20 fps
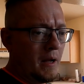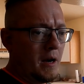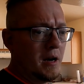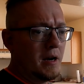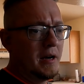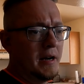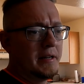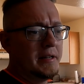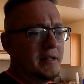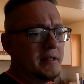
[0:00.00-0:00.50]
uh,
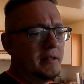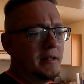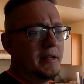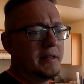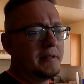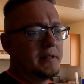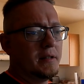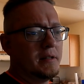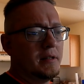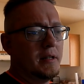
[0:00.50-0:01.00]
I didn't
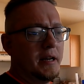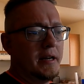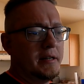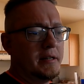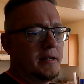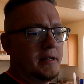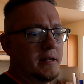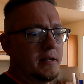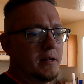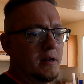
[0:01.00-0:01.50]
like the
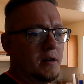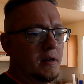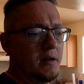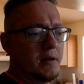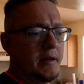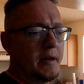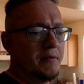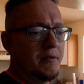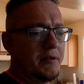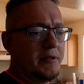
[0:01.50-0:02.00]
lighting.
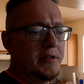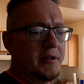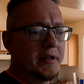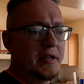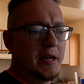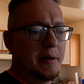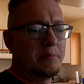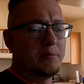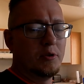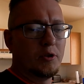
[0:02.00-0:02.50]
Uh, everything
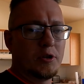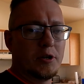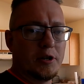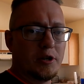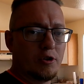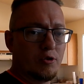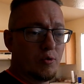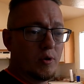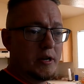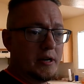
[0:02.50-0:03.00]
kept
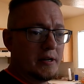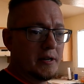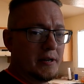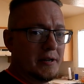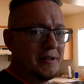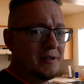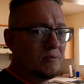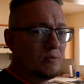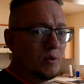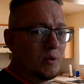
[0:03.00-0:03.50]
looking green. I
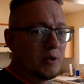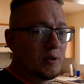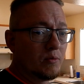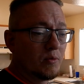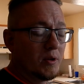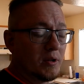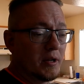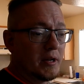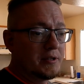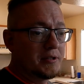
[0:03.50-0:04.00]
didn't really
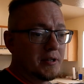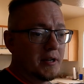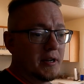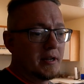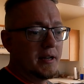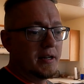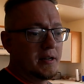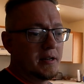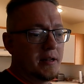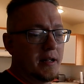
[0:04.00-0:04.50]
realize that
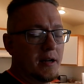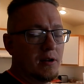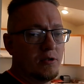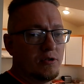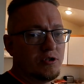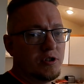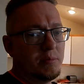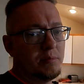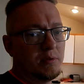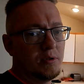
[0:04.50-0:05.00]
I had an
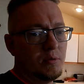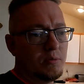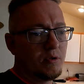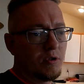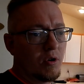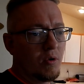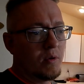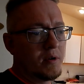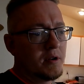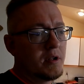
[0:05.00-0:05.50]
algae bloom
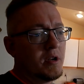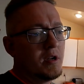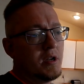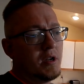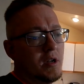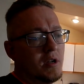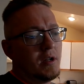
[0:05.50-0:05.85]
growing.